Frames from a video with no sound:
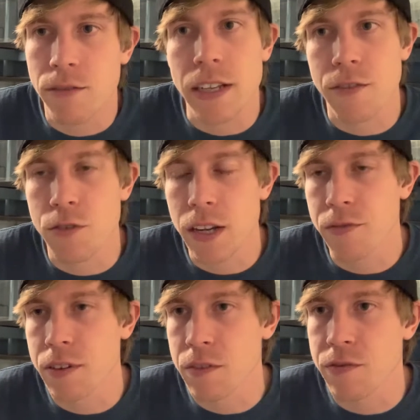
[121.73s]
like if you got a
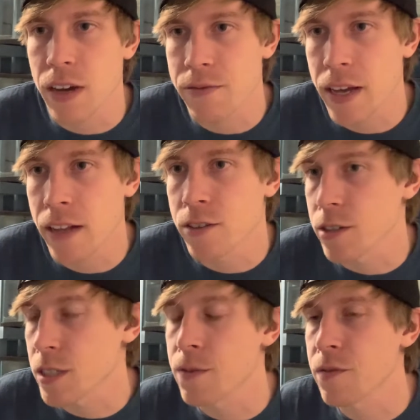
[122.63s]
55 gallon or
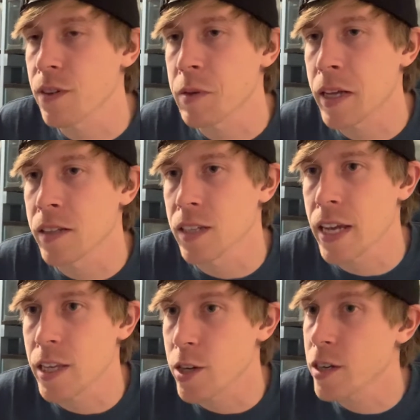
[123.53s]
a 75 gallon
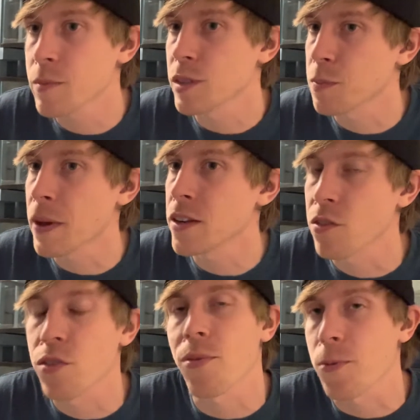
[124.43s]
tank, you're gonna be
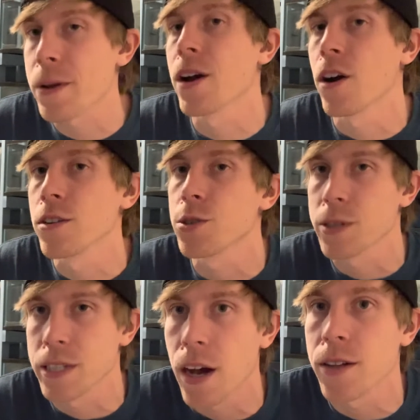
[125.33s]
spending
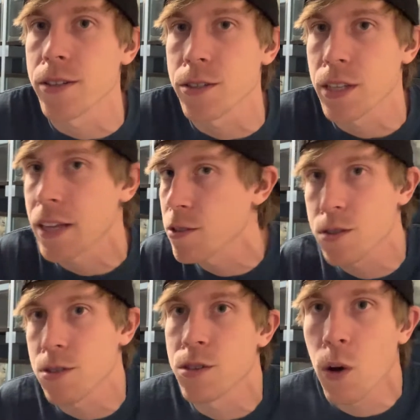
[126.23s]
$300, and there's
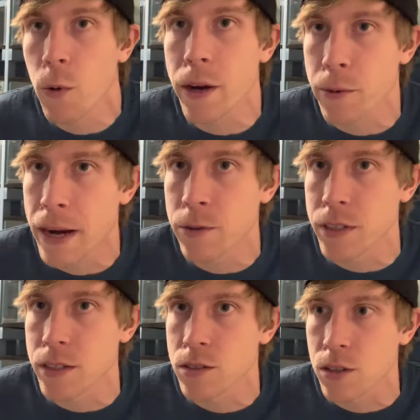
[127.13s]
just no way around
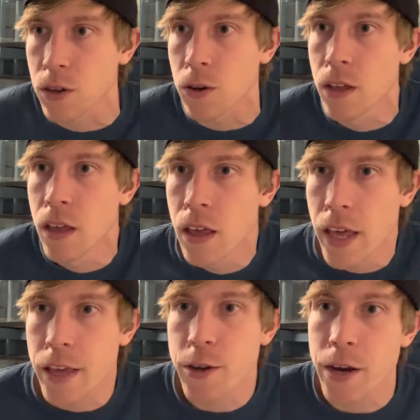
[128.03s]
it. So
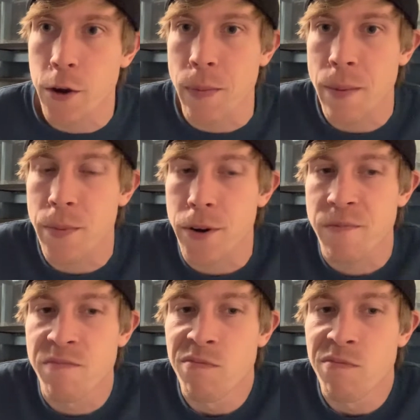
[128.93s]
you gotta remember,